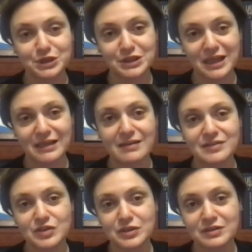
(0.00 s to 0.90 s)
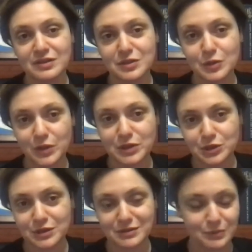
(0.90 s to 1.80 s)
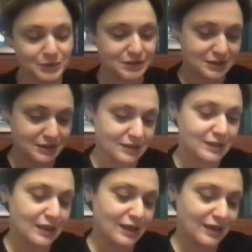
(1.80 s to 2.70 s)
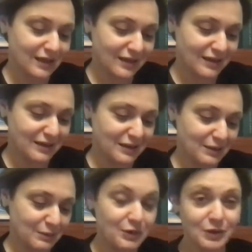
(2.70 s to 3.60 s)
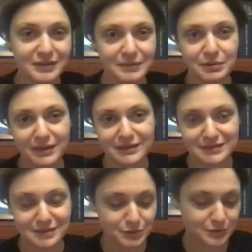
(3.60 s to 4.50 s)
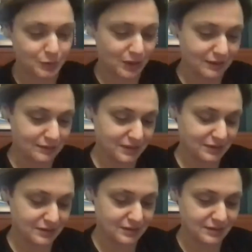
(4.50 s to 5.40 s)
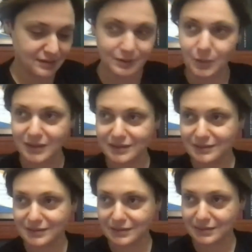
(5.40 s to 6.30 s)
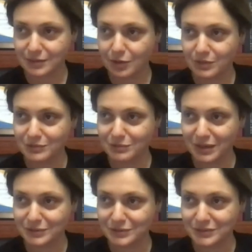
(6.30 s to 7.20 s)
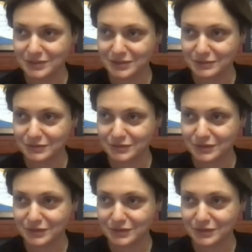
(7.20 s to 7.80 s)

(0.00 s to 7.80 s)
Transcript: can answer in this question with Mongolia practice as well, because it's a quite common ground of